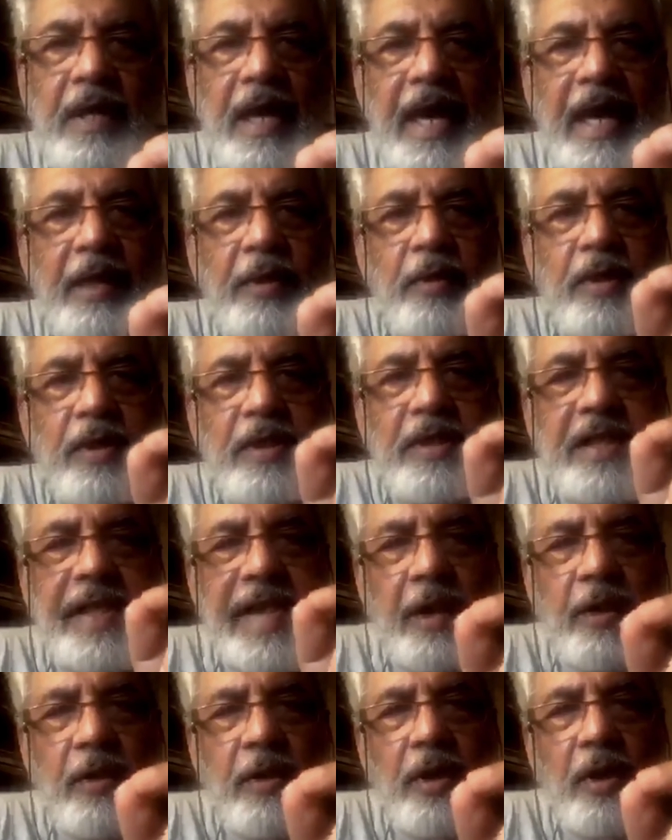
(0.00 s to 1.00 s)
and those
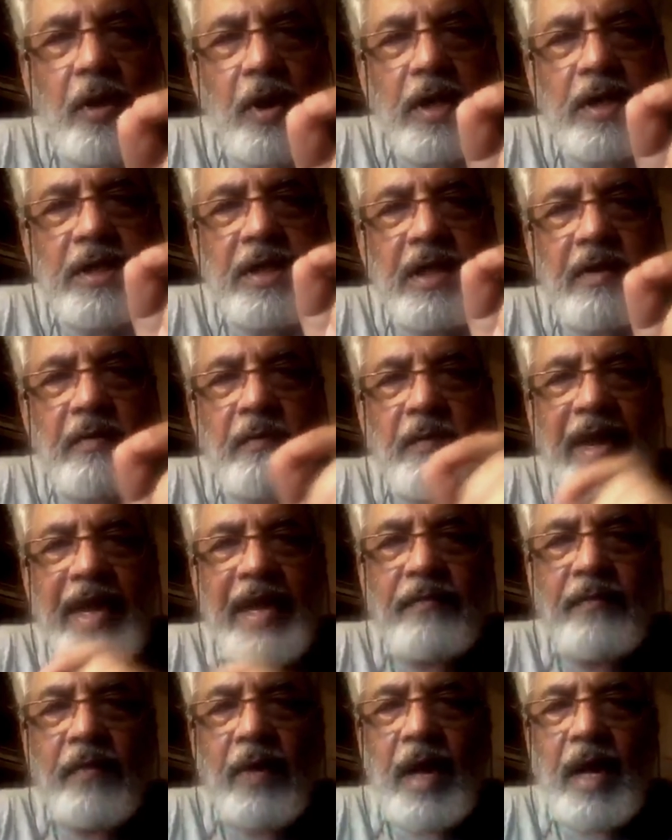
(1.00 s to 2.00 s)
yellow dots in the white
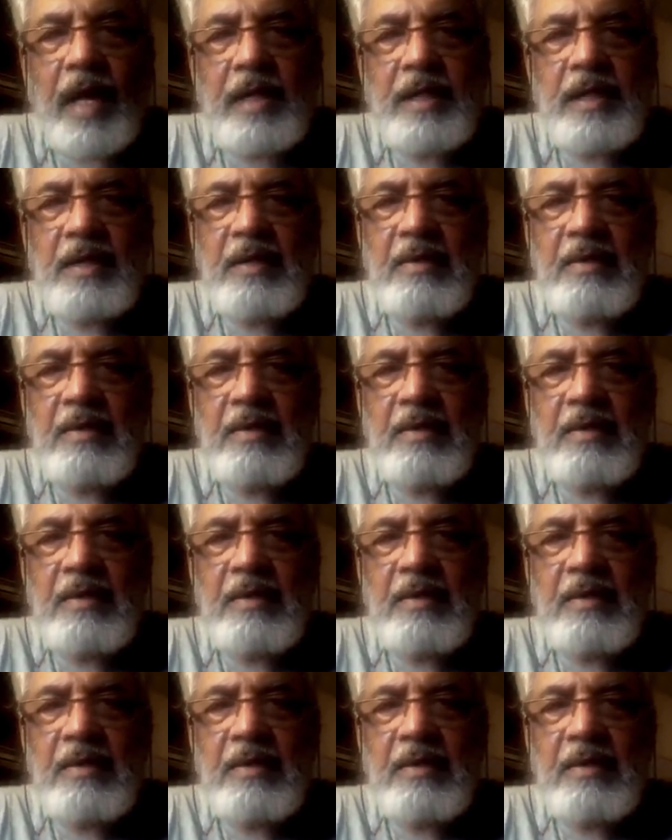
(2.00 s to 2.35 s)
flowers